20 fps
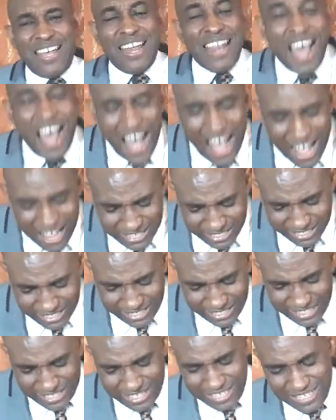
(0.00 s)
and
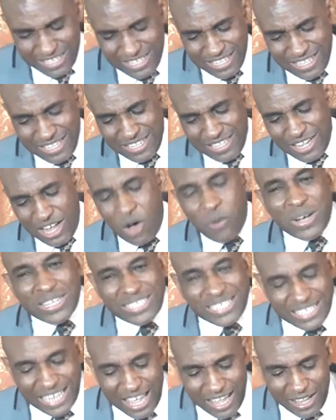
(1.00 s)
ask
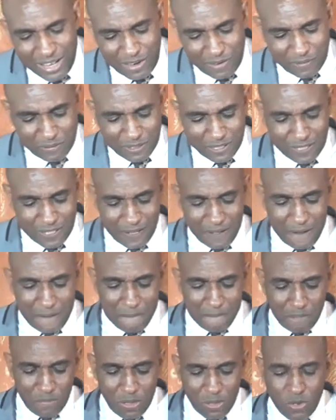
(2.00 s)
ourselves,
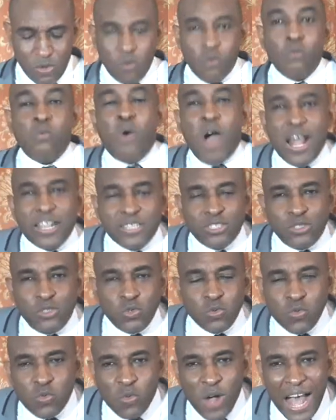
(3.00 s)

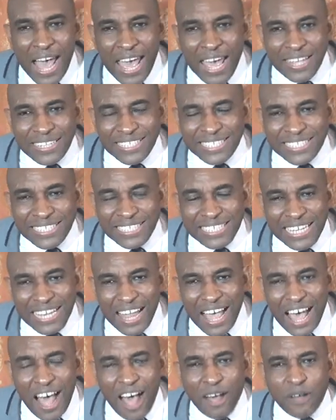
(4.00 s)
what do I
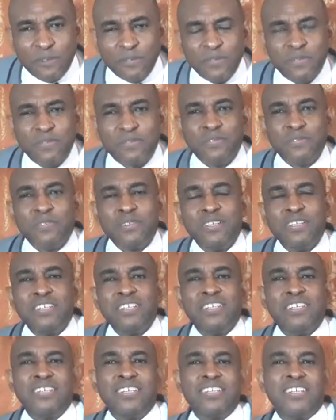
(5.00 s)
still have
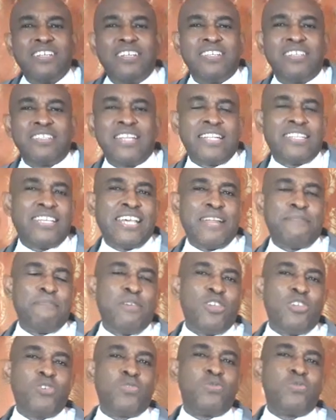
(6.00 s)
that
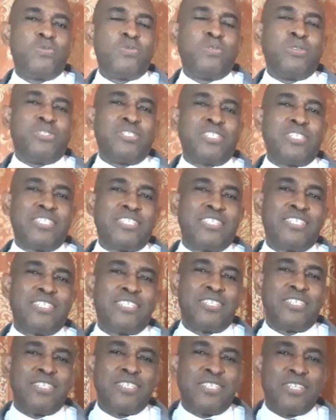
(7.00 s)
can be
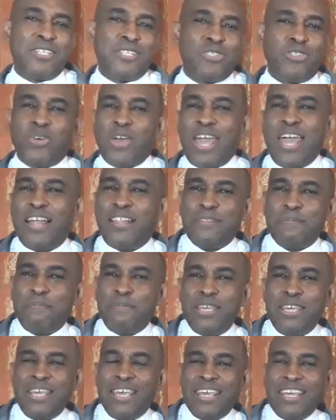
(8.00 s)
used to help
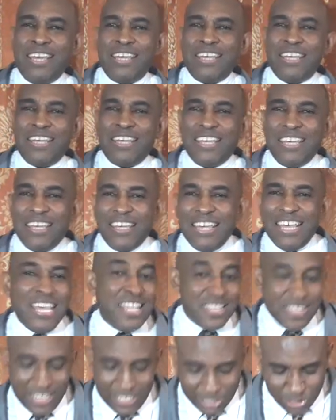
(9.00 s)
me
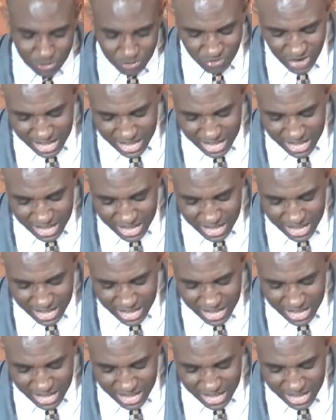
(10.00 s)
in this